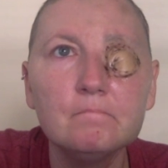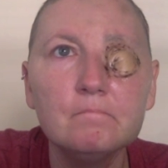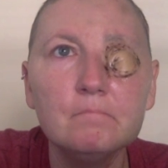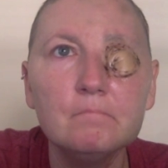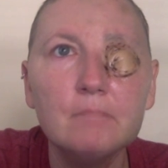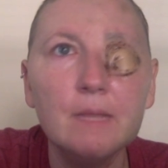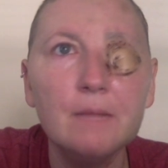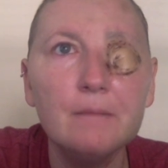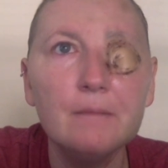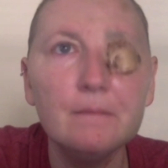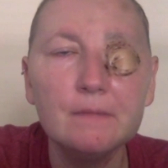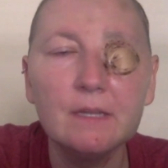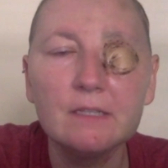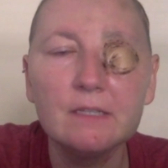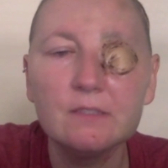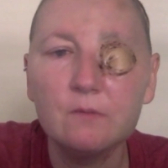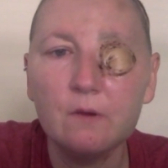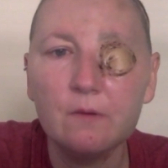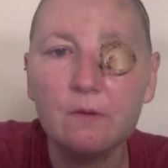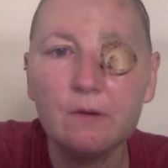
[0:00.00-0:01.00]
but
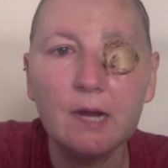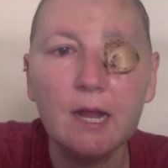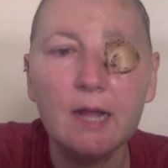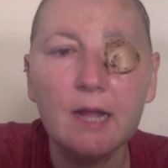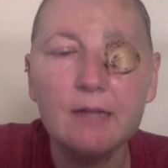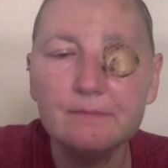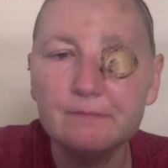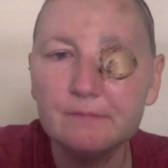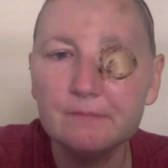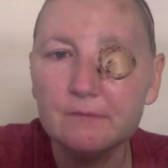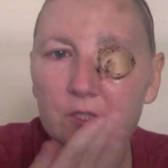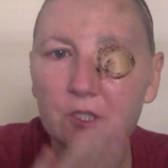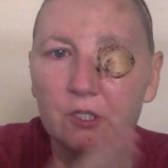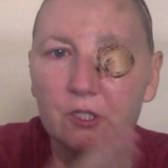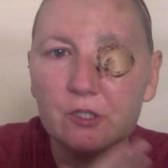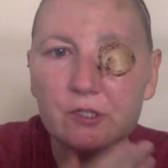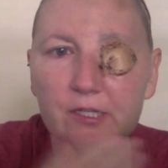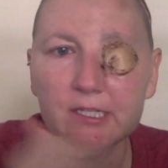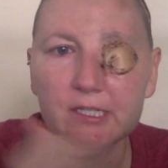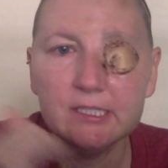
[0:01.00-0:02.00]
that's where we're at.
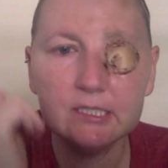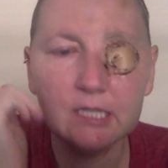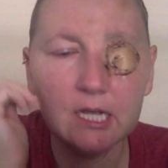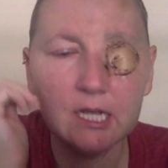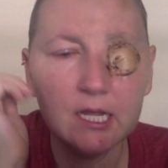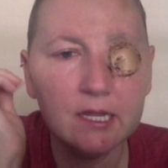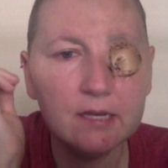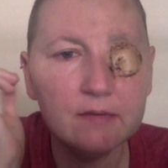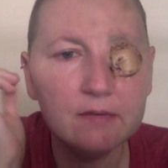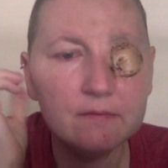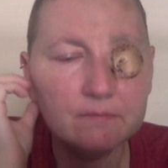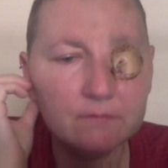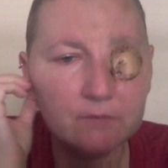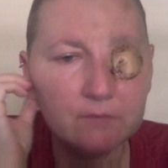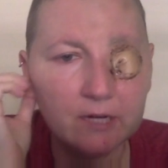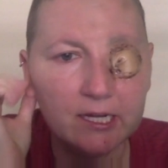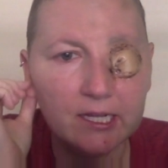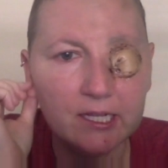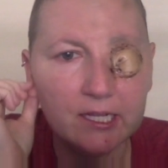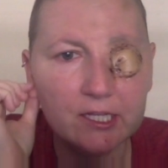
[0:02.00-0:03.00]
Surgery's done,
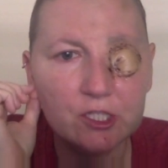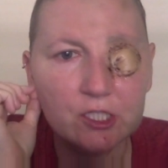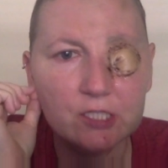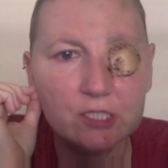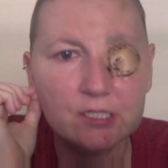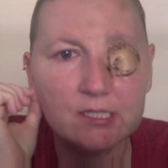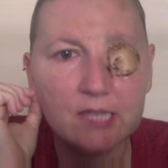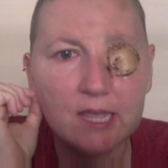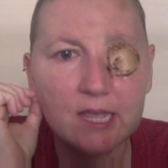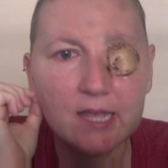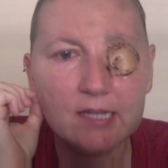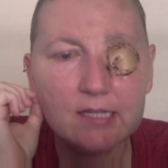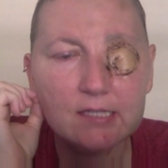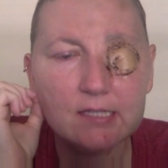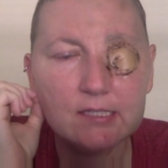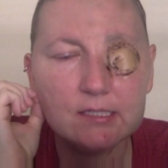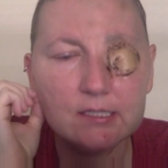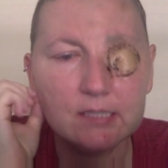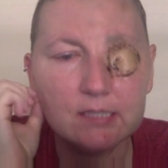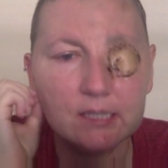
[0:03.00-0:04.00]
radiation's
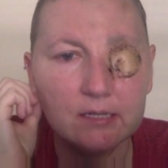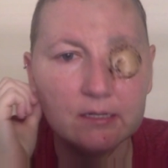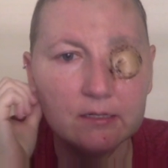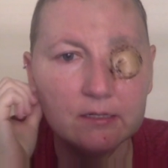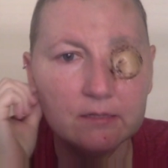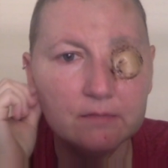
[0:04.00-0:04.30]
next, and